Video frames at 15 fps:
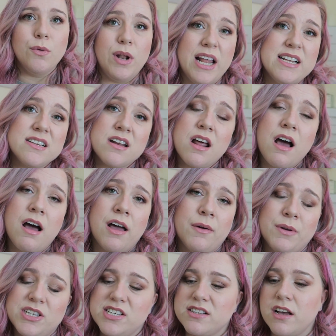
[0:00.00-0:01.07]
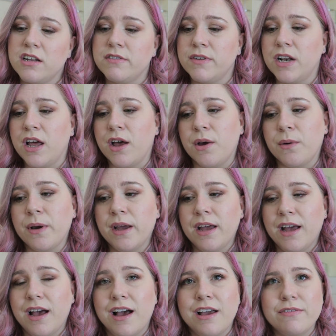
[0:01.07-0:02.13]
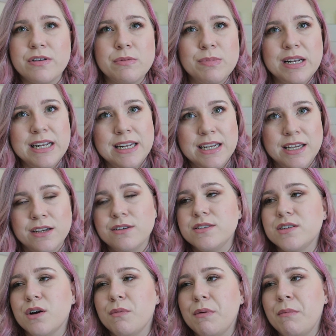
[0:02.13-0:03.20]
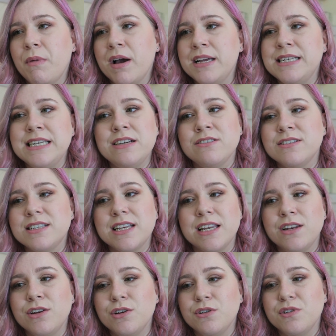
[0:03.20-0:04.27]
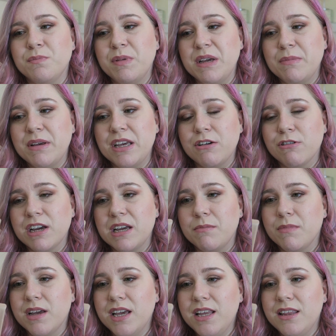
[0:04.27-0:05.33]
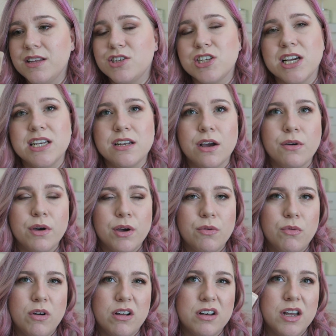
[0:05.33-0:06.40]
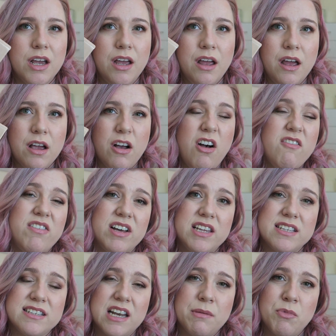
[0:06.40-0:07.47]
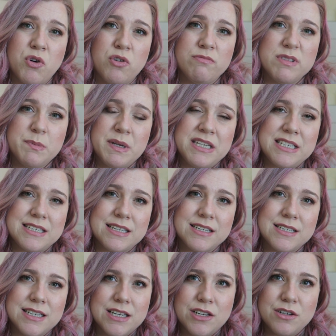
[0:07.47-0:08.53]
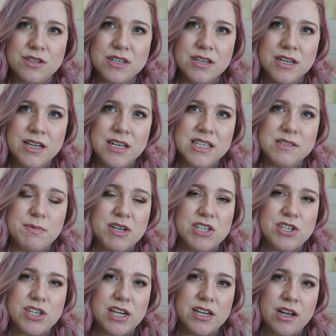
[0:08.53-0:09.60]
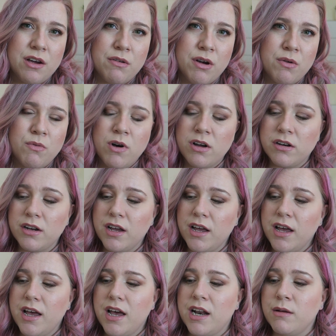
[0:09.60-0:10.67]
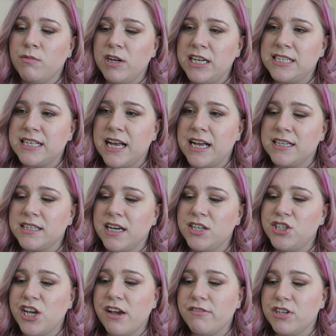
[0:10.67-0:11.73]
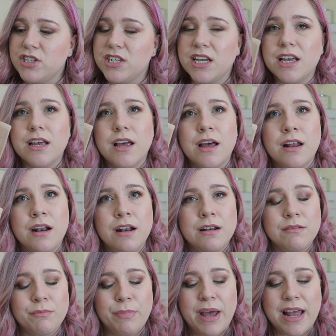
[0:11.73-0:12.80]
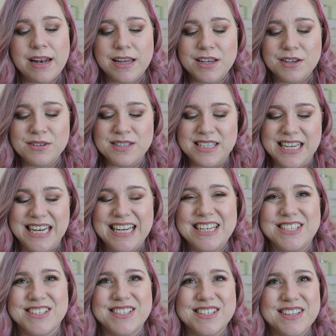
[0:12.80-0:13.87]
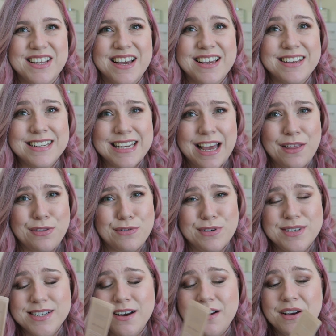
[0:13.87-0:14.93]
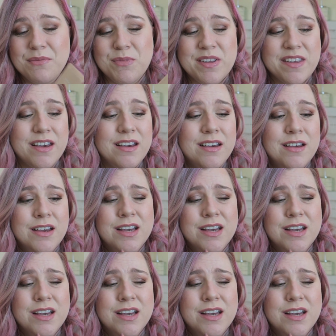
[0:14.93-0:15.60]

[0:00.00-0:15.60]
I'll end on a high, which is kind of a low. I've completely used up my Dior Skin Nude BB Creme in the shade 001. Can't find this anymore, it's been discontinued, especially shade 001, and I'm really sad. I cherished it and barely used it just so that I could get through time with it,